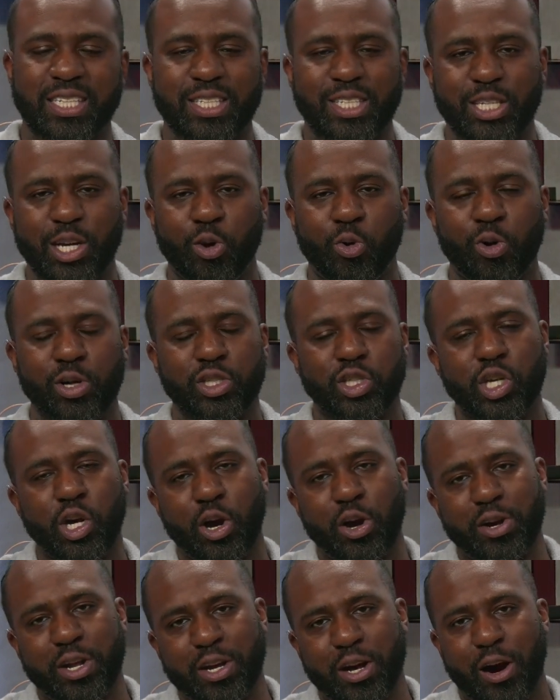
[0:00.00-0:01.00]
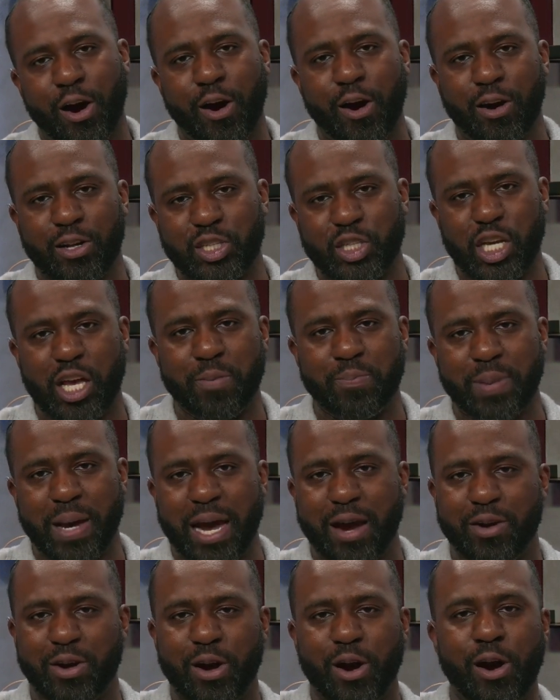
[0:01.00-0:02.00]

it to a returning R.J. Barrett.